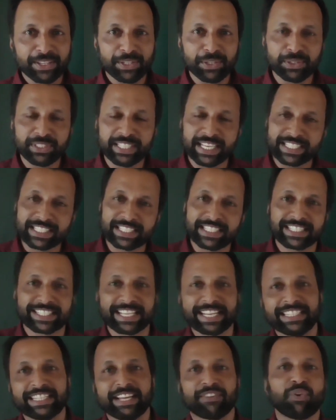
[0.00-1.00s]
You just
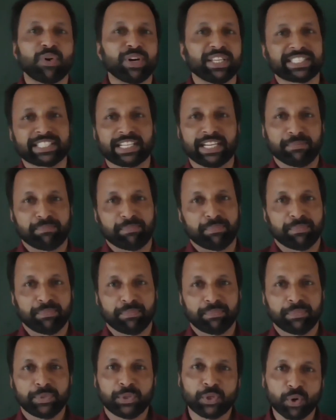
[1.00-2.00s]
send the voice clip
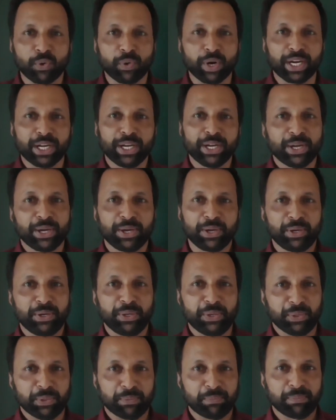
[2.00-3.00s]
to our
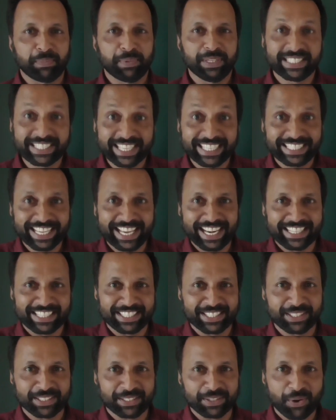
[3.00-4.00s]
group. It's a
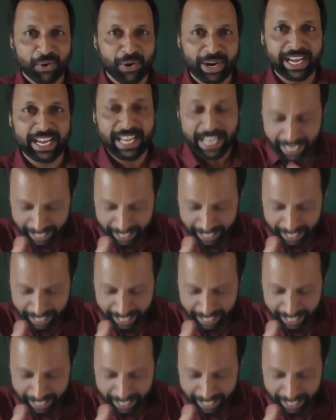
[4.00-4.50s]
challenge. Okay.